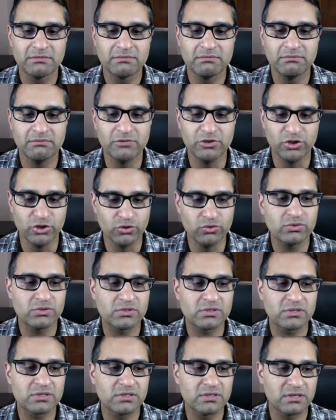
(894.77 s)

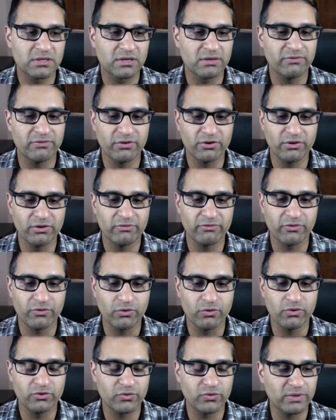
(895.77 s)
used to convert
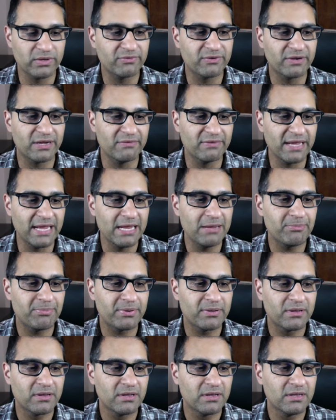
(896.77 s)
for 25 Ape.
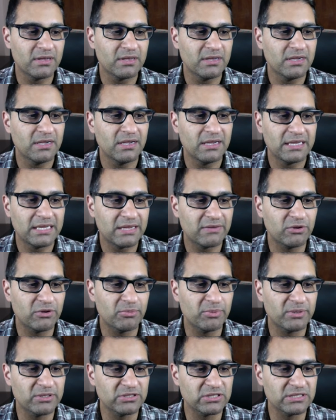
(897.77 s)
give you a
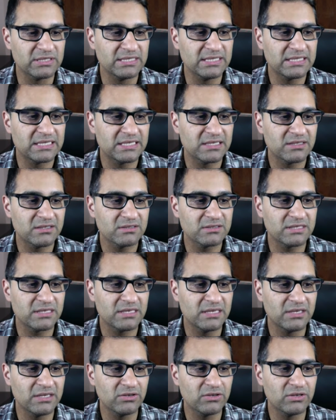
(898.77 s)
bunch of details.
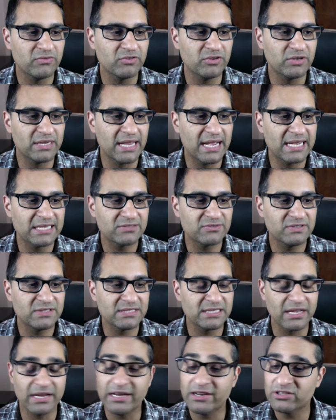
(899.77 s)
It'll give you gas fees.
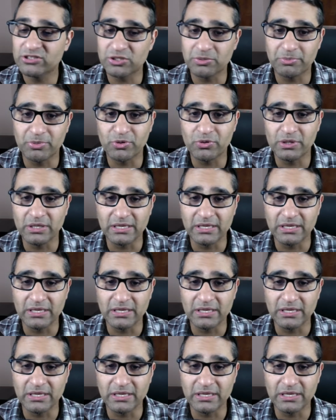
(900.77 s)
Now here's the beauty